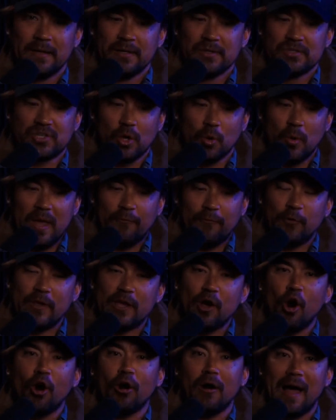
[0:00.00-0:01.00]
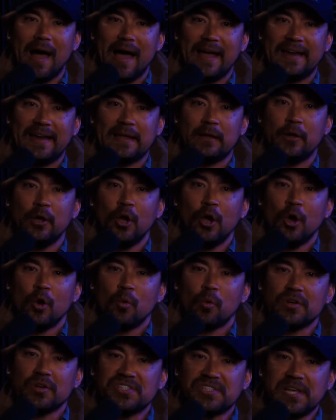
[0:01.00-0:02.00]
So if we are hiding,
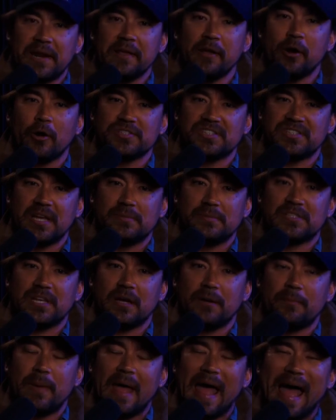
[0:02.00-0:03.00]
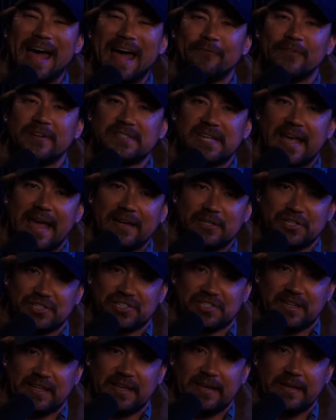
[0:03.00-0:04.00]
we're setting ourselves up
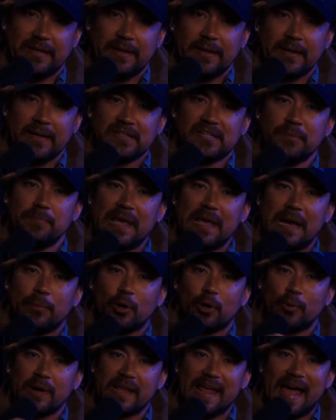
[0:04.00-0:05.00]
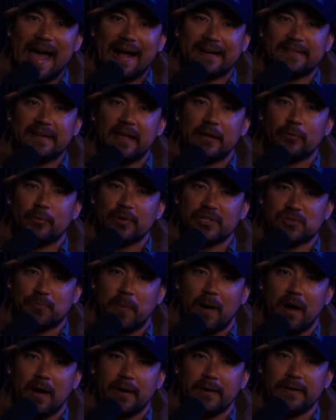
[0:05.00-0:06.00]
advantageously to be able to react and
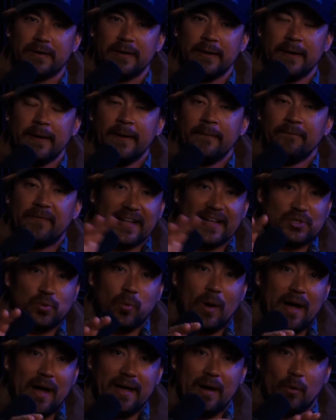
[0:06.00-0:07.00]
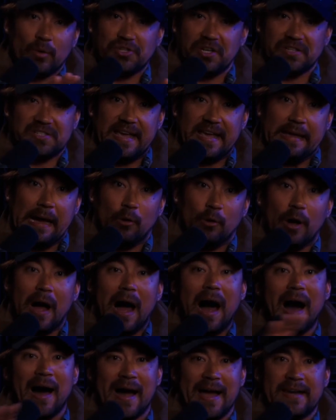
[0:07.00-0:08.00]
respond. That's why I want you to take out
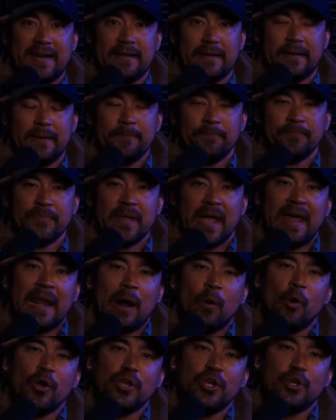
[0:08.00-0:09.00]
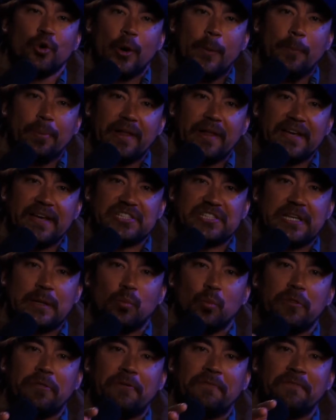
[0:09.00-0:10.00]
hide, and I want you to replace it with